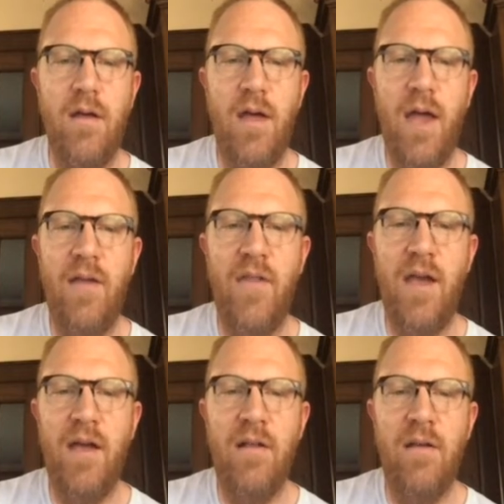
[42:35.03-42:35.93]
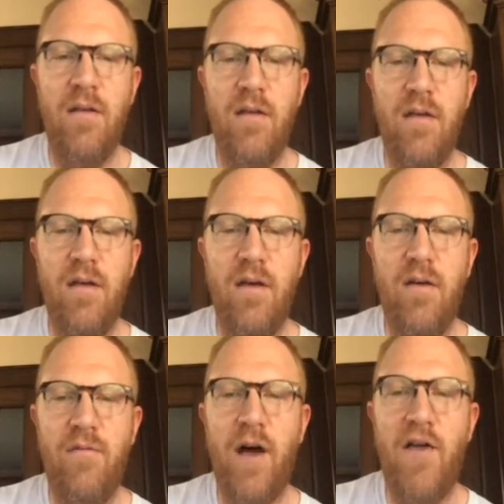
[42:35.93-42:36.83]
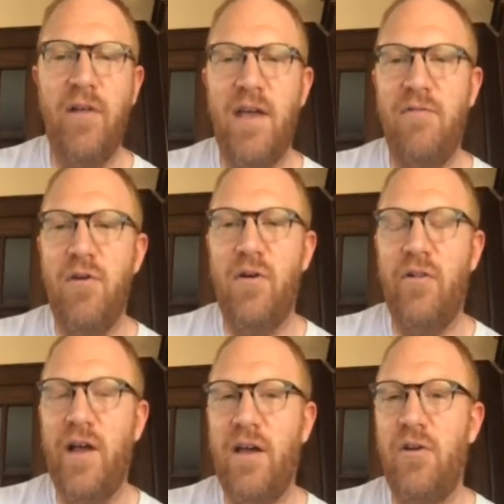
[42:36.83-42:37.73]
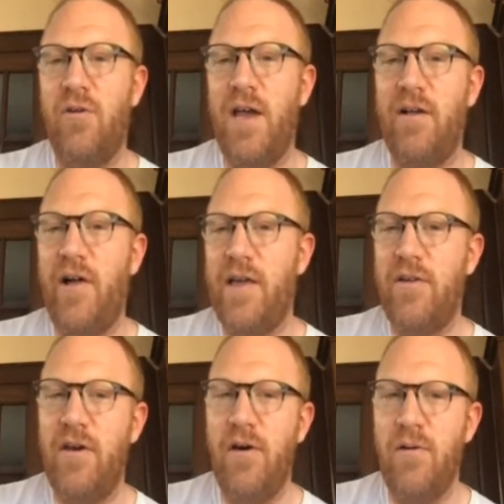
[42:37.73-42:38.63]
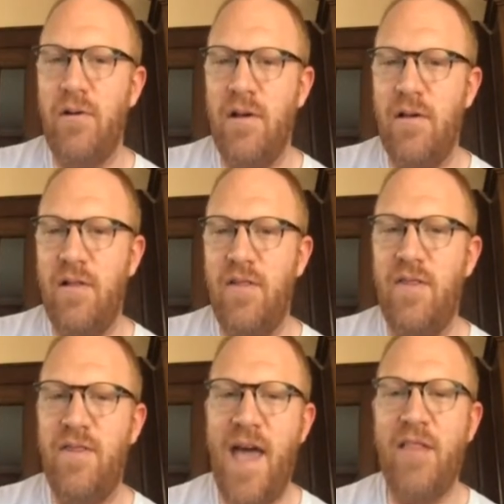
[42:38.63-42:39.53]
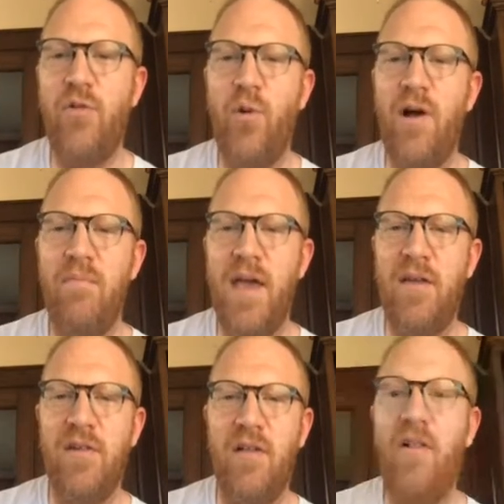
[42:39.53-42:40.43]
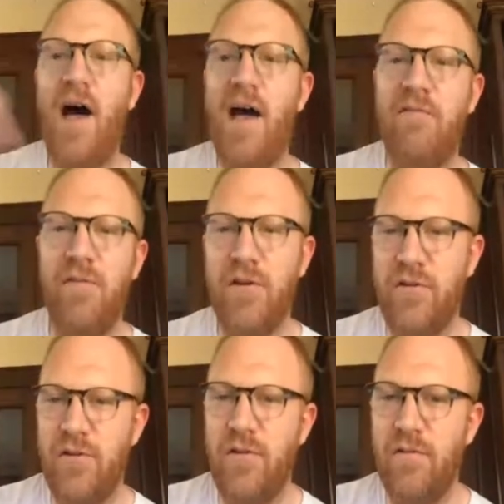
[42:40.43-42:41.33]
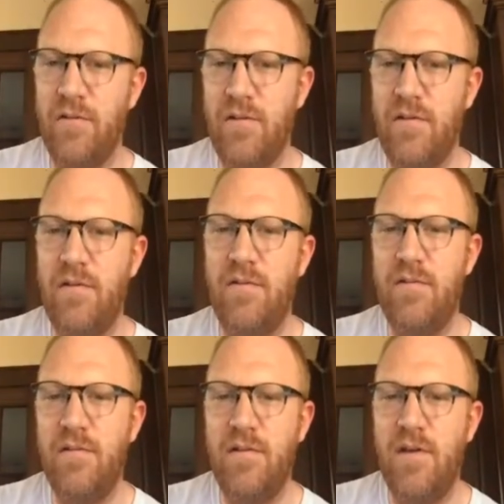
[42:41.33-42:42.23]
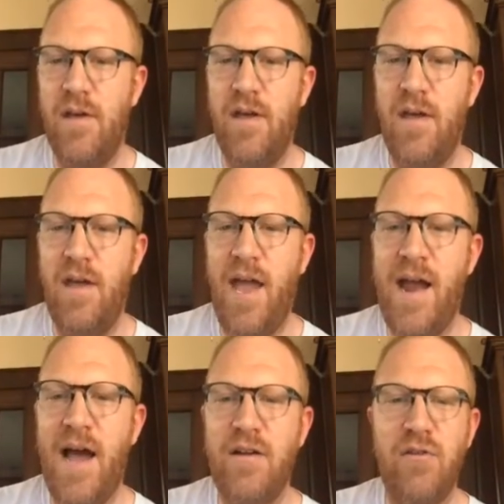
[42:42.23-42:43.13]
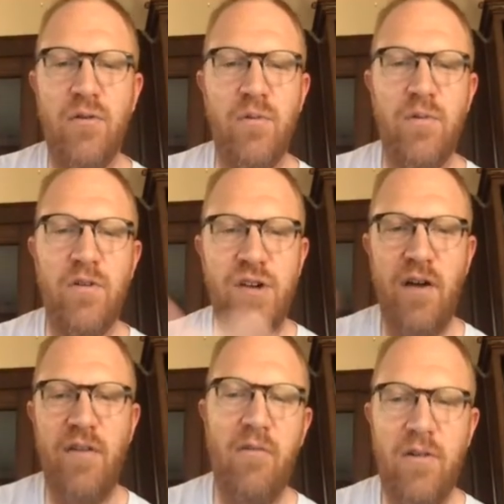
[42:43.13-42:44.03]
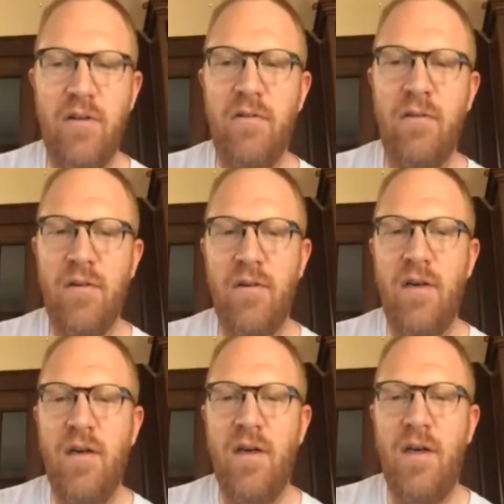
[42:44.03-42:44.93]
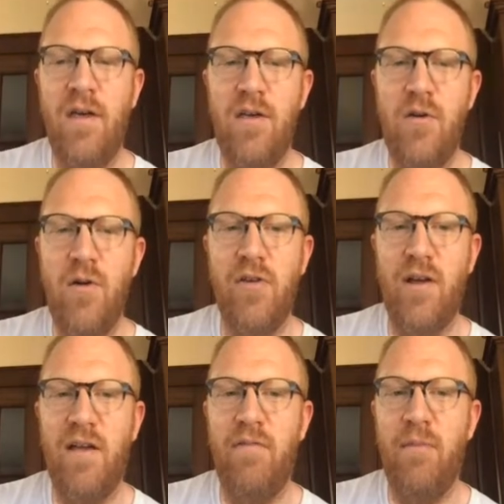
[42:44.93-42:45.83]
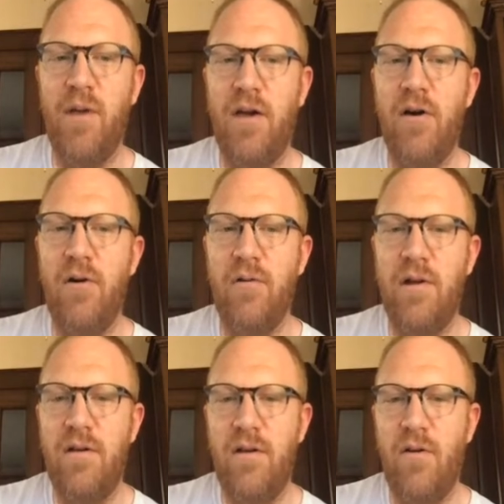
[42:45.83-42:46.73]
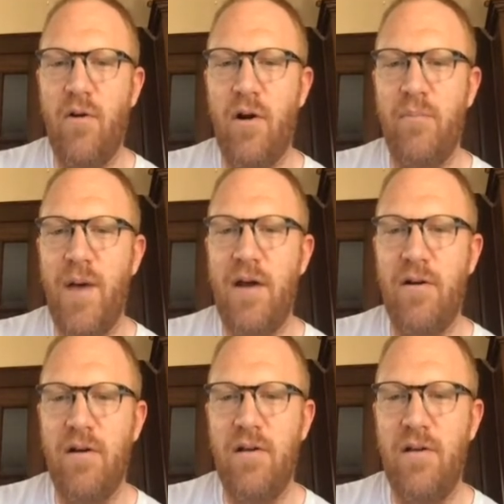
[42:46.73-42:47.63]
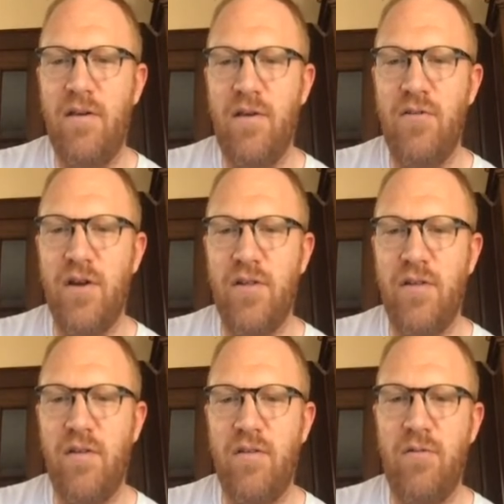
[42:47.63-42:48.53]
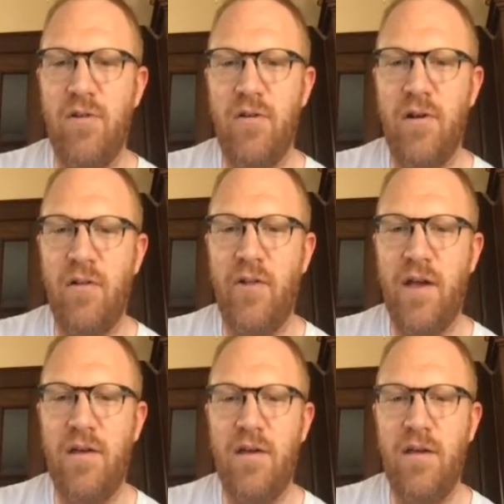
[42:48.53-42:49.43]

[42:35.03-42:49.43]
And then finally, if you click Create Class Code, that's what makes it live for your students. And how do you share that with students? You either give them the code, or better, you just do student link,